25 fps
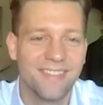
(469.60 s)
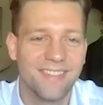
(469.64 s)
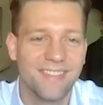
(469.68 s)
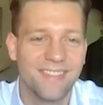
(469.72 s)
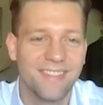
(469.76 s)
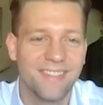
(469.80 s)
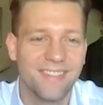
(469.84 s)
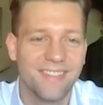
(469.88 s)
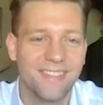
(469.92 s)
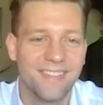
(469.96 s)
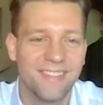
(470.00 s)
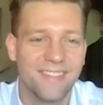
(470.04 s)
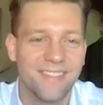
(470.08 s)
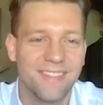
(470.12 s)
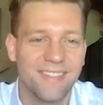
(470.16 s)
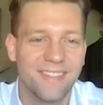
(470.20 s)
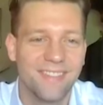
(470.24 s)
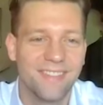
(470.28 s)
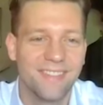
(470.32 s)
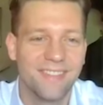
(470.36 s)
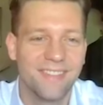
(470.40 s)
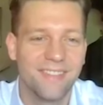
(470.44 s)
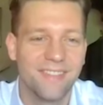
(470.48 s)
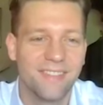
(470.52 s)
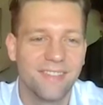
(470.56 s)

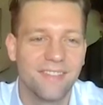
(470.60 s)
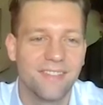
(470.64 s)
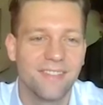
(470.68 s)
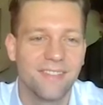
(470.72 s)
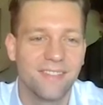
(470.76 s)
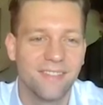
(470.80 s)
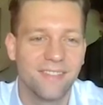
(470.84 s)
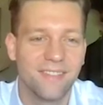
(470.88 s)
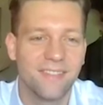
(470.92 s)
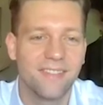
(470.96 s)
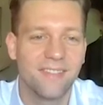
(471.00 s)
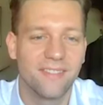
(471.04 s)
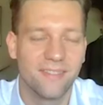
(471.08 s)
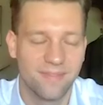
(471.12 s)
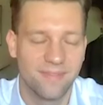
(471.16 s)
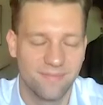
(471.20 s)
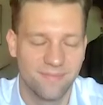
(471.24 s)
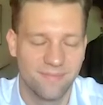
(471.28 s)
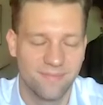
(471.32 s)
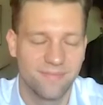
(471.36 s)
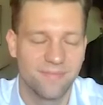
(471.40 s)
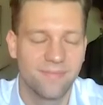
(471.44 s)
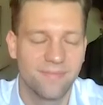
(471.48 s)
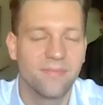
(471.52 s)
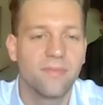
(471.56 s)

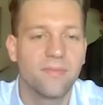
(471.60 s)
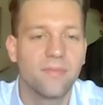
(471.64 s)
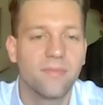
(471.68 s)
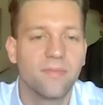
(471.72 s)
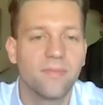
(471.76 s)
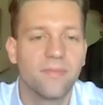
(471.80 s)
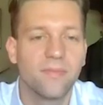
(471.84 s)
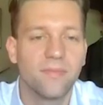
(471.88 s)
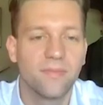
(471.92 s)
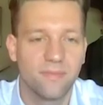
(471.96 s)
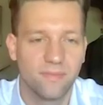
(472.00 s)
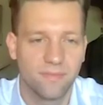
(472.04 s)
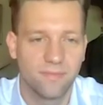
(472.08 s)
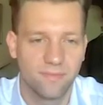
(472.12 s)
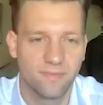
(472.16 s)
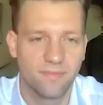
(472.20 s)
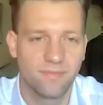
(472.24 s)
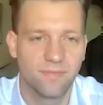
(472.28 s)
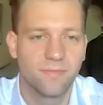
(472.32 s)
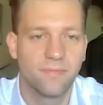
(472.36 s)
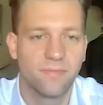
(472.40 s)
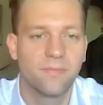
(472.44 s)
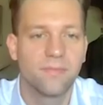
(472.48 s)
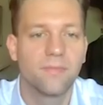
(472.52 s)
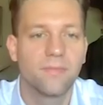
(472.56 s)

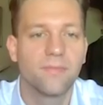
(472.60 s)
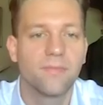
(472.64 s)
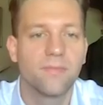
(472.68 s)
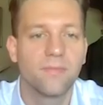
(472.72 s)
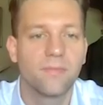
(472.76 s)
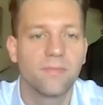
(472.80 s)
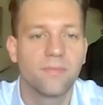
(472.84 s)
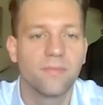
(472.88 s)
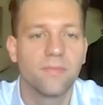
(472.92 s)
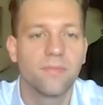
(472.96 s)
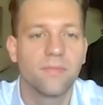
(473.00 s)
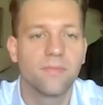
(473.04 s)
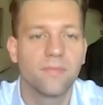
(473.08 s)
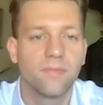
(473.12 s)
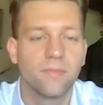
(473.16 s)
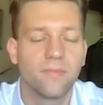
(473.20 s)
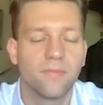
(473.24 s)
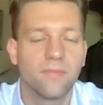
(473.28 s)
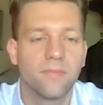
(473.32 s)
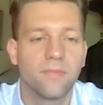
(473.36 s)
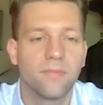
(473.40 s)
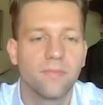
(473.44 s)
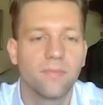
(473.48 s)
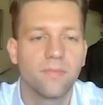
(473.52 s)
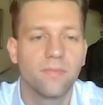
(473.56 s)

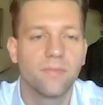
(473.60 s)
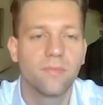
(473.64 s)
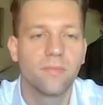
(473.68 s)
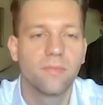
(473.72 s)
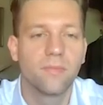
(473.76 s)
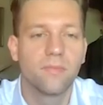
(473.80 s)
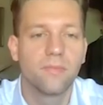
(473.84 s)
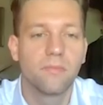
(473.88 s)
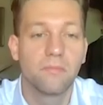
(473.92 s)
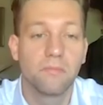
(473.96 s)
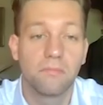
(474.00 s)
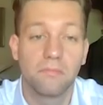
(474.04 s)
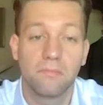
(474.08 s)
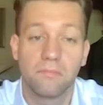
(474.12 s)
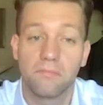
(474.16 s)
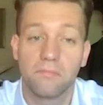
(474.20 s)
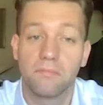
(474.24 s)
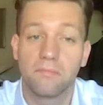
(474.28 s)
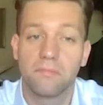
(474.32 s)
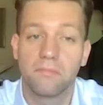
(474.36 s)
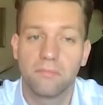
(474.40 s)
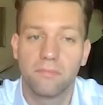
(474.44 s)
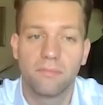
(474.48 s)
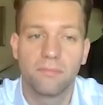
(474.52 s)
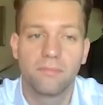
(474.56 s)

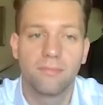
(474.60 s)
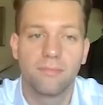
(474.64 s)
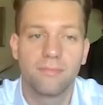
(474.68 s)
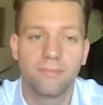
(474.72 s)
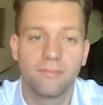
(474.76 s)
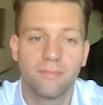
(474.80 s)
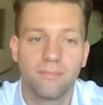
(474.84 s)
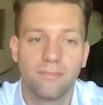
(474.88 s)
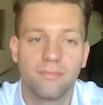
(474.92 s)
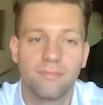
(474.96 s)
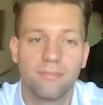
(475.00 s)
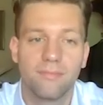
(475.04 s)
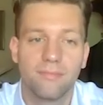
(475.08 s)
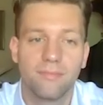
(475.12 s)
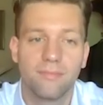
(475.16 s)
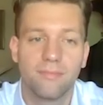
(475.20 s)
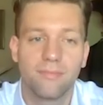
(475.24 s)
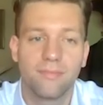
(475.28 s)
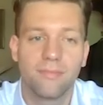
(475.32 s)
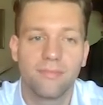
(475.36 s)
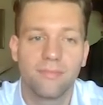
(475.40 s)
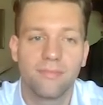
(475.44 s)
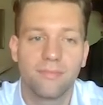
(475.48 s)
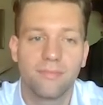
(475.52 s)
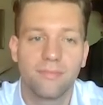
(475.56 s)

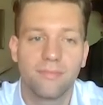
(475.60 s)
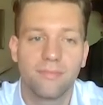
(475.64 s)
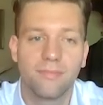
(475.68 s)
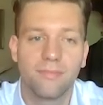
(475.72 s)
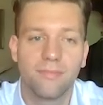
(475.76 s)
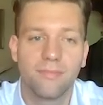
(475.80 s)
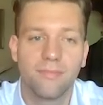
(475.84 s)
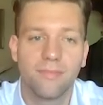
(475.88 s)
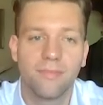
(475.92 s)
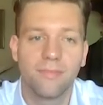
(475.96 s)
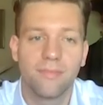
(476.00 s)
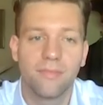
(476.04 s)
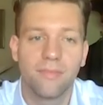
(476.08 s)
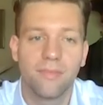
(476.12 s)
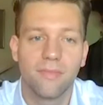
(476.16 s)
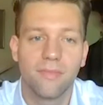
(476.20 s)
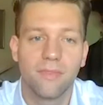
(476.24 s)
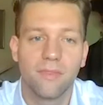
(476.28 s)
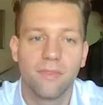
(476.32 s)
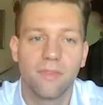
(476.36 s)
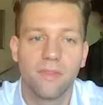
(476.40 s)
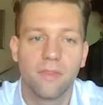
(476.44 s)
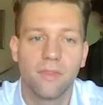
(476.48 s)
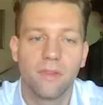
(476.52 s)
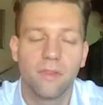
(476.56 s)

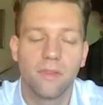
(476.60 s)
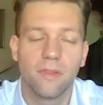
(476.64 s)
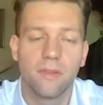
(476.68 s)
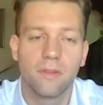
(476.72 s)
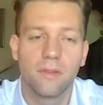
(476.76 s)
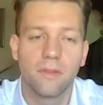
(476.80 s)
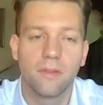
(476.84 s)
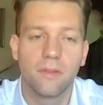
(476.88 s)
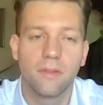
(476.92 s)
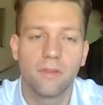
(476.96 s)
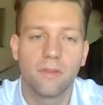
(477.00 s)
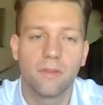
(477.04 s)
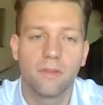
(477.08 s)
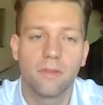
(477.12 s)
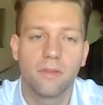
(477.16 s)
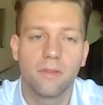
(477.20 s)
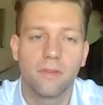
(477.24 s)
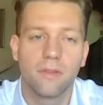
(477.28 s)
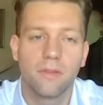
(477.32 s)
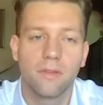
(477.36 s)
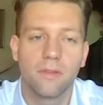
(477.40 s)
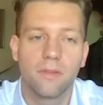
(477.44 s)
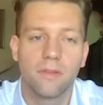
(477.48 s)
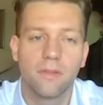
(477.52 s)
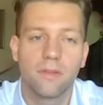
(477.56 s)
(not speaking)